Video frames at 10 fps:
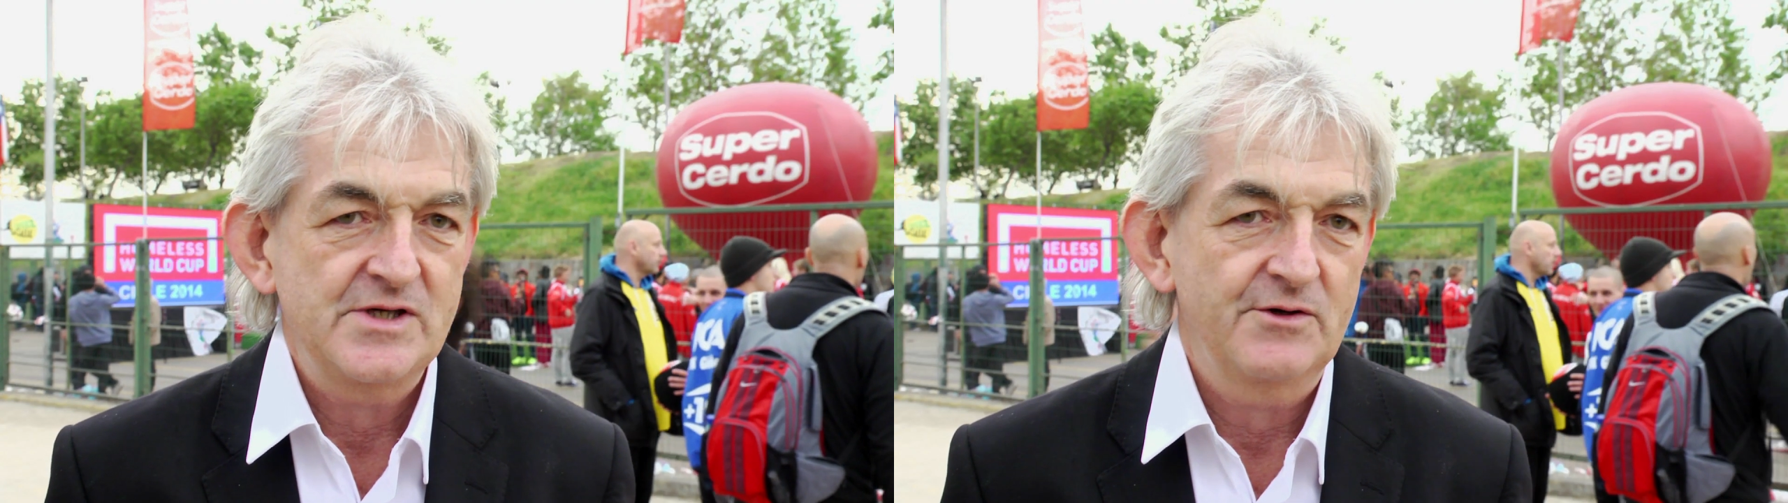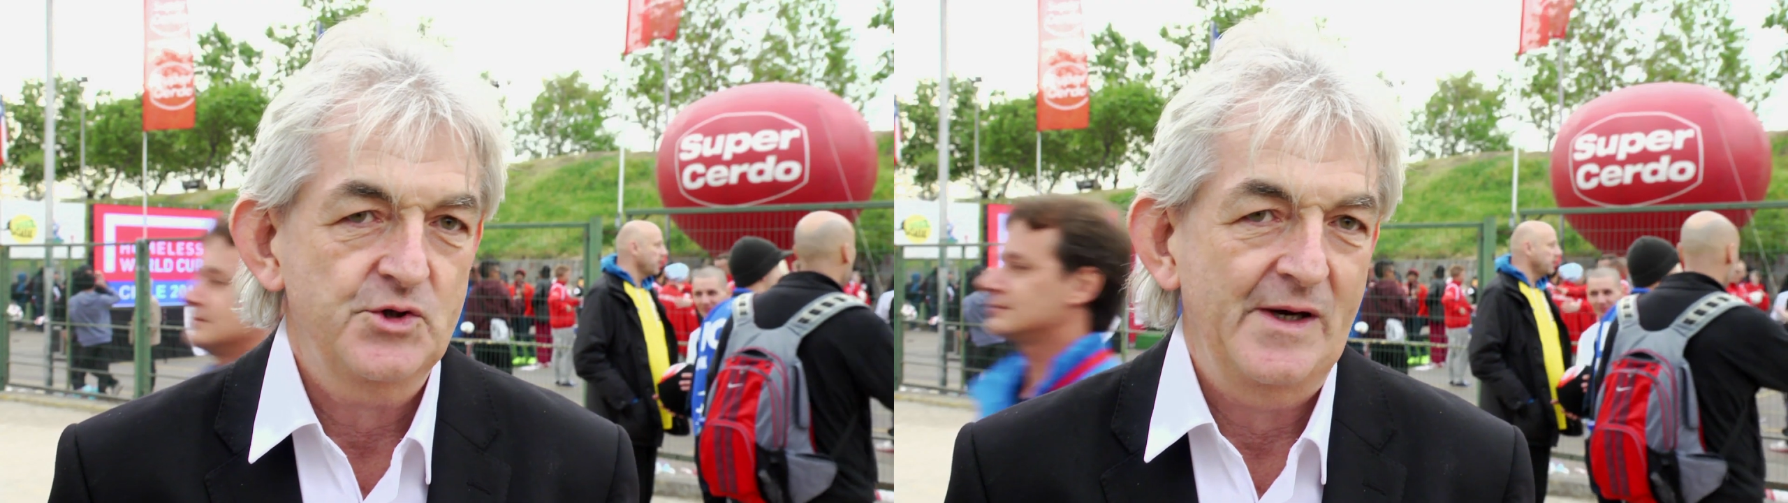
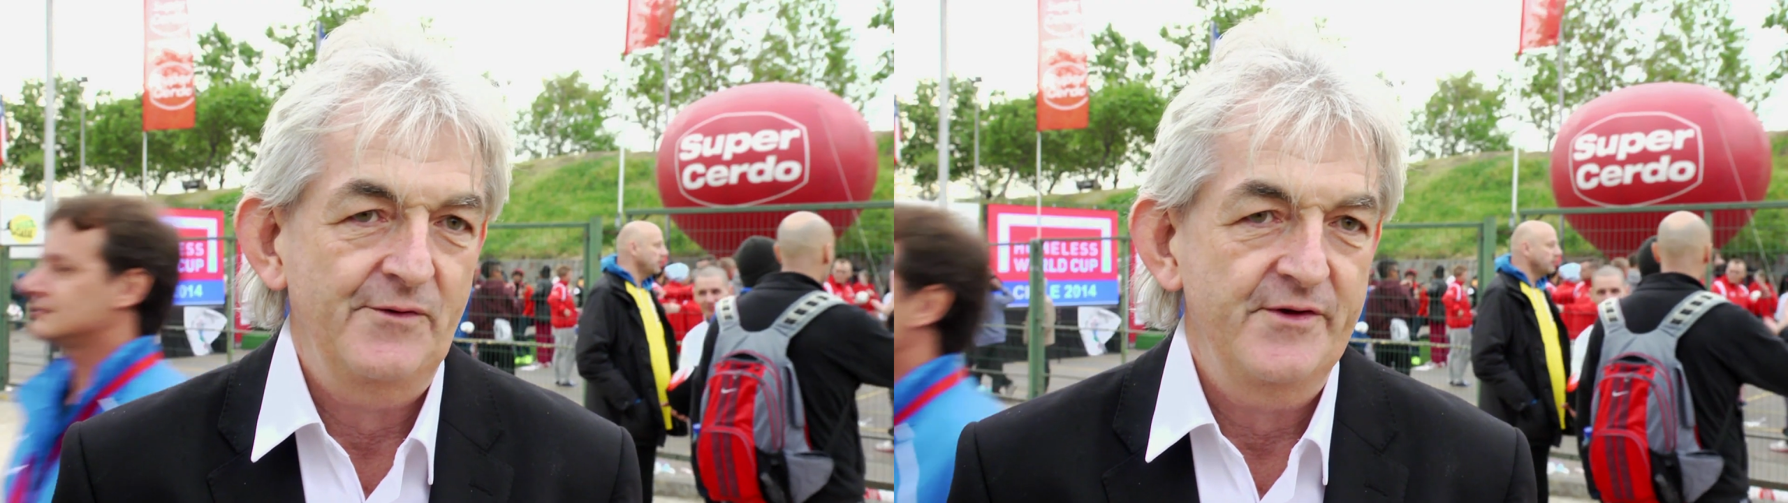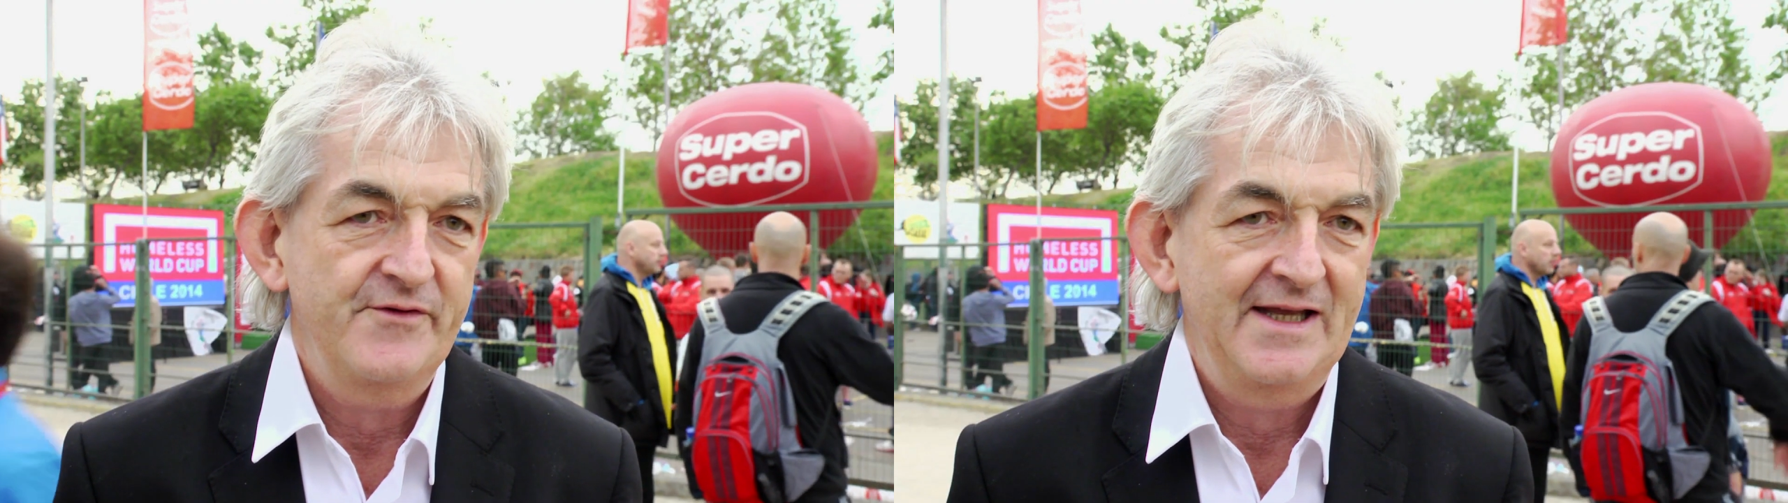our
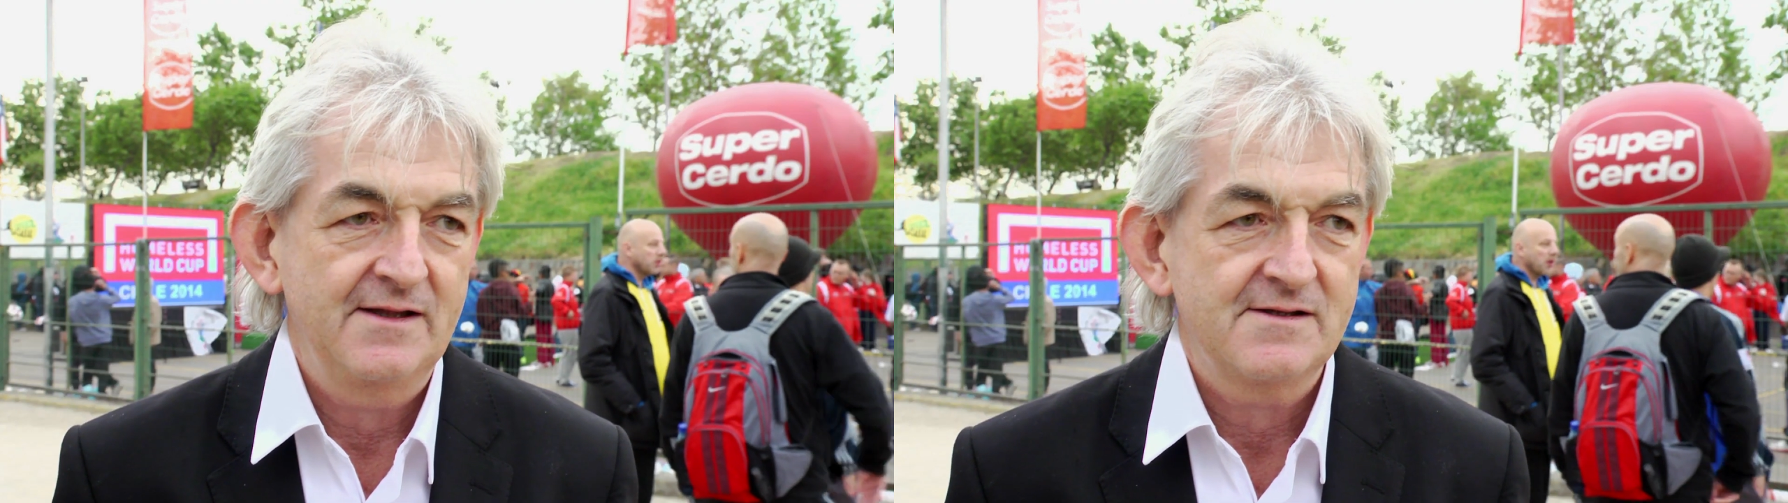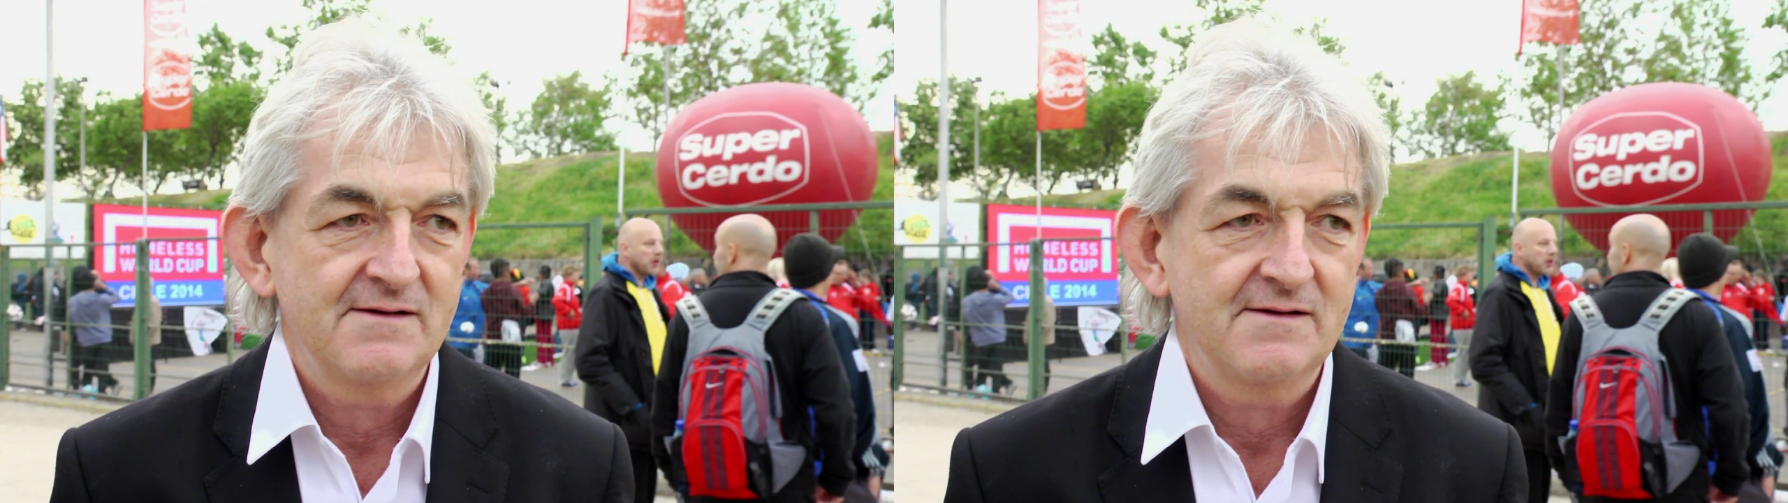12th event.